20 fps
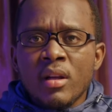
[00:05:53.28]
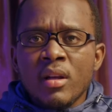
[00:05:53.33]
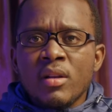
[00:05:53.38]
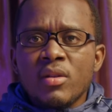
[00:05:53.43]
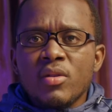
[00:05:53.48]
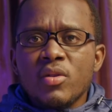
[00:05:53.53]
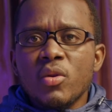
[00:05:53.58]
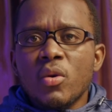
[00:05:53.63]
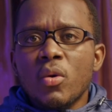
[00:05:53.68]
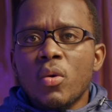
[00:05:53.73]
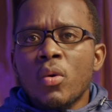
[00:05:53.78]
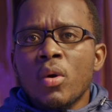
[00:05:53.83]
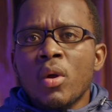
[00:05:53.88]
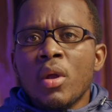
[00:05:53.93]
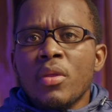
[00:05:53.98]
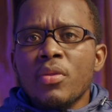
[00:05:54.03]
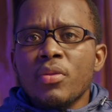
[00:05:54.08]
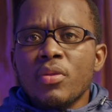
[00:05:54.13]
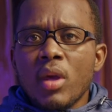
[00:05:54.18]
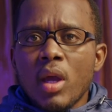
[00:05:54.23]
So
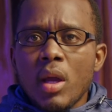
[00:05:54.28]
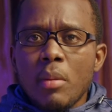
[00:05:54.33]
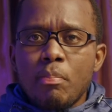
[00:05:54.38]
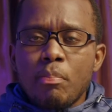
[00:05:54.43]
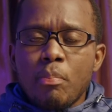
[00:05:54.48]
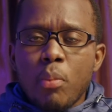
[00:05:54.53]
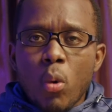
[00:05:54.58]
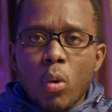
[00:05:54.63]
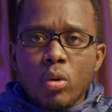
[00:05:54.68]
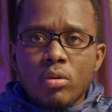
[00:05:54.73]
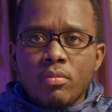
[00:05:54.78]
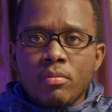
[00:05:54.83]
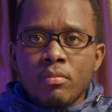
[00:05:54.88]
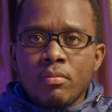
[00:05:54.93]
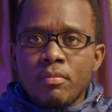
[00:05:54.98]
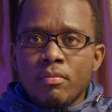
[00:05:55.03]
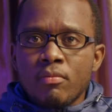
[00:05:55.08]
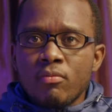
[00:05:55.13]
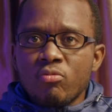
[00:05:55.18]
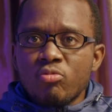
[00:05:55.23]
they put
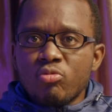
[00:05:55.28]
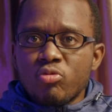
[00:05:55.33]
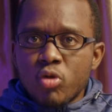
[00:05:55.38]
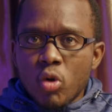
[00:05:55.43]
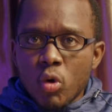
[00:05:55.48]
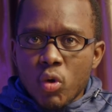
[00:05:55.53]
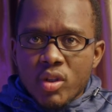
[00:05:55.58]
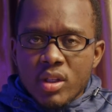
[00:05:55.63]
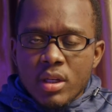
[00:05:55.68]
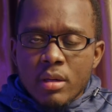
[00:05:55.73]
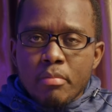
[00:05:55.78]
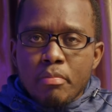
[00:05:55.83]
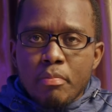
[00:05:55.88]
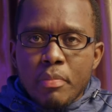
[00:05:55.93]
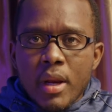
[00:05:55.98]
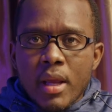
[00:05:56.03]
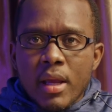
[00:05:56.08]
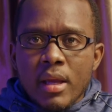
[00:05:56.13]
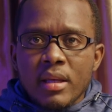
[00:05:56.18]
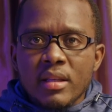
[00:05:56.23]
rules in
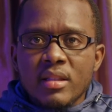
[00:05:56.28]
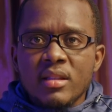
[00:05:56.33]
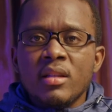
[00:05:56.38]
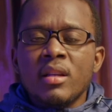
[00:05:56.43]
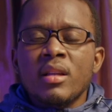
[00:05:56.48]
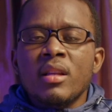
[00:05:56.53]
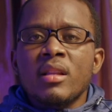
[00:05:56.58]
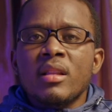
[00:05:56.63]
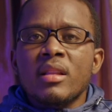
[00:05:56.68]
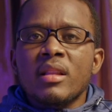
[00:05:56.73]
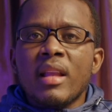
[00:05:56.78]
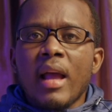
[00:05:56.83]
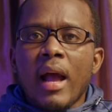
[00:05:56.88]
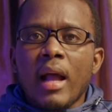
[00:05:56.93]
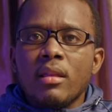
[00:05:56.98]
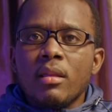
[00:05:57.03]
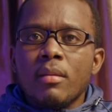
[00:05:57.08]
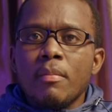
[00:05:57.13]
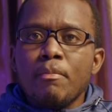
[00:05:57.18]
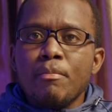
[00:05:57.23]
place
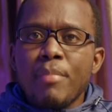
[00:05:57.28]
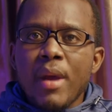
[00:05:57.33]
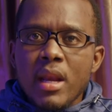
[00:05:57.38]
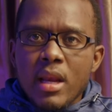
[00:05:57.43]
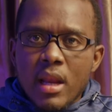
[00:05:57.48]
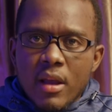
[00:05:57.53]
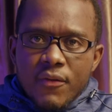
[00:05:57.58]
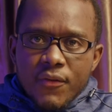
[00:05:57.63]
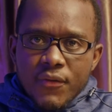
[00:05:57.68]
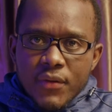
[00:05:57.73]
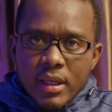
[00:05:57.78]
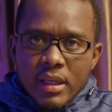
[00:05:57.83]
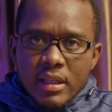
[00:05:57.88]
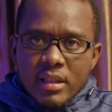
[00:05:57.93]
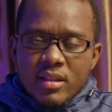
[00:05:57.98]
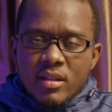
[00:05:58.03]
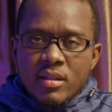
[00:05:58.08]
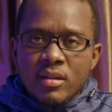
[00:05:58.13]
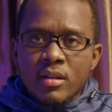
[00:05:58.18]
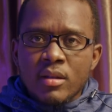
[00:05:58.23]
that
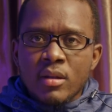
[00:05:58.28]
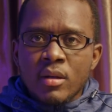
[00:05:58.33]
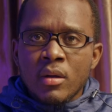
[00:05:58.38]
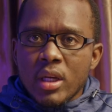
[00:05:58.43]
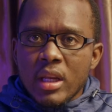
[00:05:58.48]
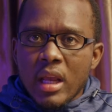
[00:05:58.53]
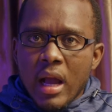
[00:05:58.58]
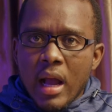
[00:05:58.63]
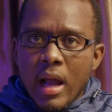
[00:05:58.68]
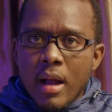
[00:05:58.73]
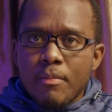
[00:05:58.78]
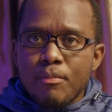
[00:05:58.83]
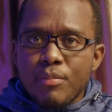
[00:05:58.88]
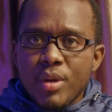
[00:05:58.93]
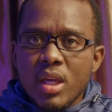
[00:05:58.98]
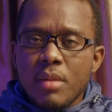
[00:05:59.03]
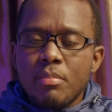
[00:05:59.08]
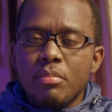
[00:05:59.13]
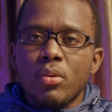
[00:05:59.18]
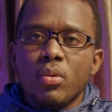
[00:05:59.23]
benefits their
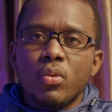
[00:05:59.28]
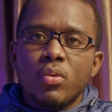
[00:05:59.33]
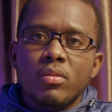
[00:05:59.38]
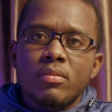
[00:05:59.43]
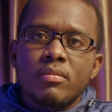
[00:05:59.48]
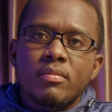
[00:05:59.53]
people.